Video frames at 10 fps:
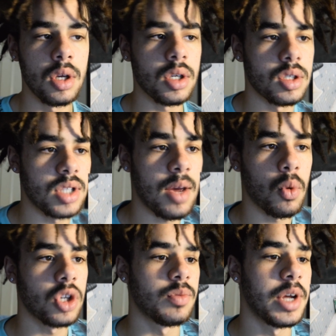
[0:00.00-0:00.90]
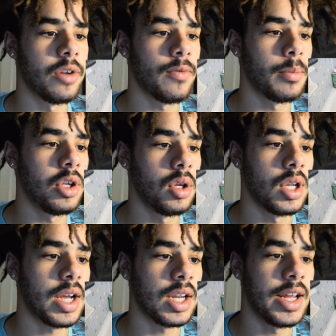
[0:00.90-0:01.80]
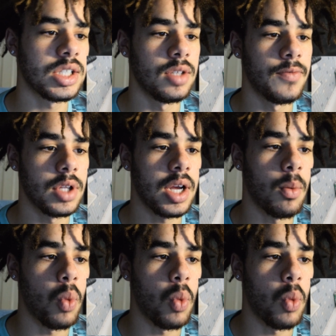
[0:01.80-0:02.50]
because that works better for me, and I can actually feel like